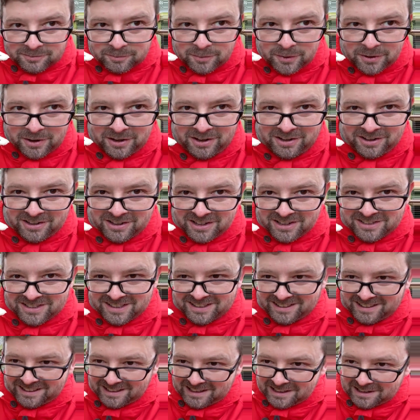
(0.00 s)
Bird!
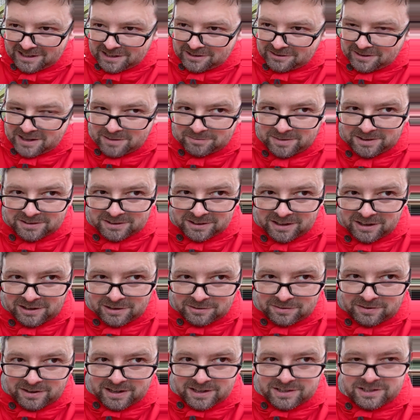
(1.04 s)
Oh, that piece of
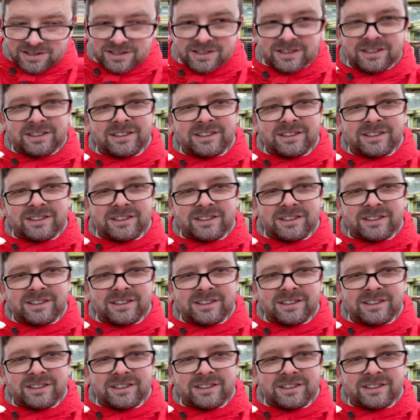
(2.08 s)
cuttlefish.